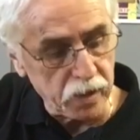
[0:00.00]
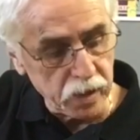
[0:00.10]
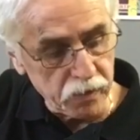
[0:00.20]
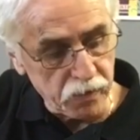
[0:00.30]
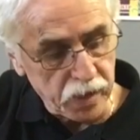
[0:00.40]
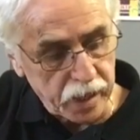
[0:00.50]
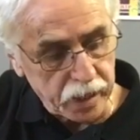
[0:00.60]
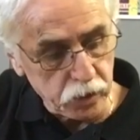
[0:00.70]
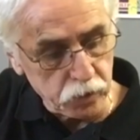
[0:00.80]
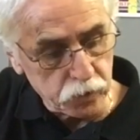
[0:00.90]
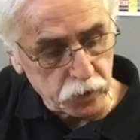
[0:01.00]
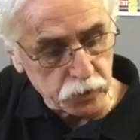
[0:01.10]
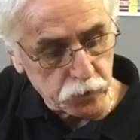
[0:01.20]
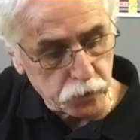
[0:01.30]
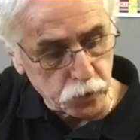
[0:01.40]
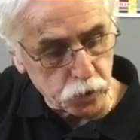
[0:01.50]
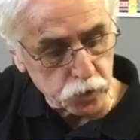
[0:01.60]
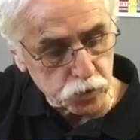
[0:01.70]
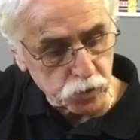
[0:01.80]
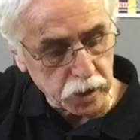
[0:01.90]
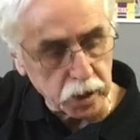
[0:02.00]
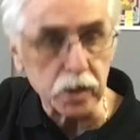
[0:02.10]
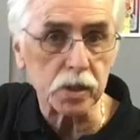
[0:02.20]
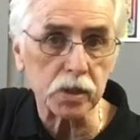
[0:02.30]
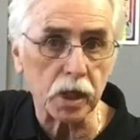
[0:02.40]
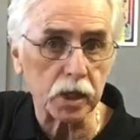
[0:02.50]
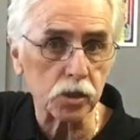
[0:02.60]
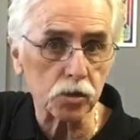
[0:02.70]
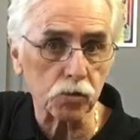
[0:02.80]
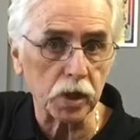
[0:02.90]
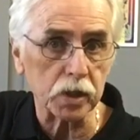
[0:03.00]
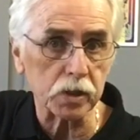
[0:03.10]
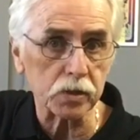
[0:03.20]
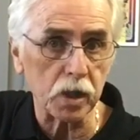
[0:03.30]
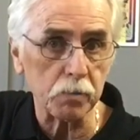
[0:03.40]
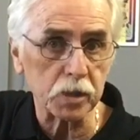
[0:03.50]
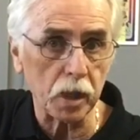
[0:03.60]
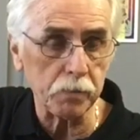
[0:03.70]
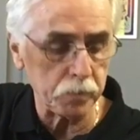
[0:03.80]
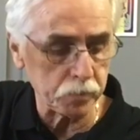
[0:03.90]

the 3rd string and the 2nd string at the same time.